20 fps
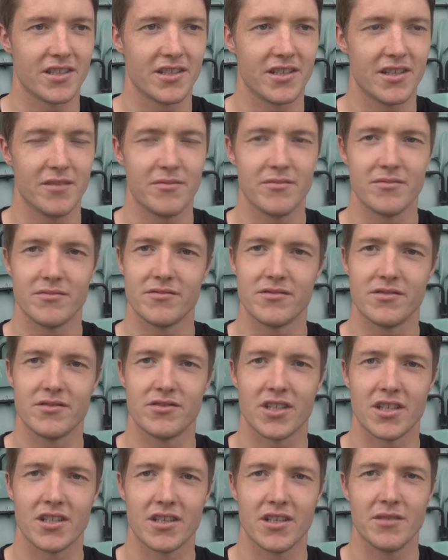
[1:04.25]
and
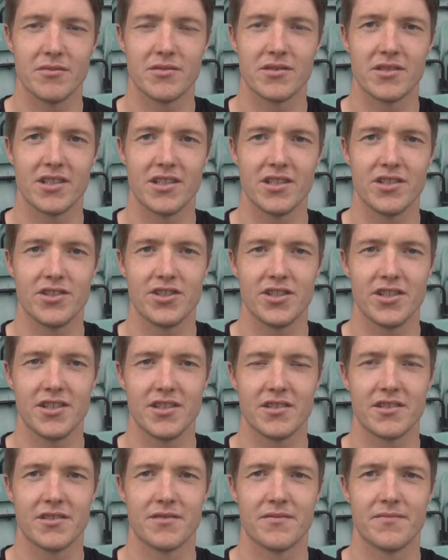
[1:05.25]
try and keep some clean
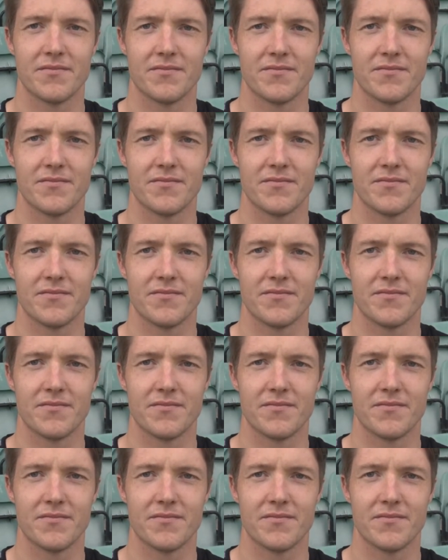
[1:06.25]
sheets.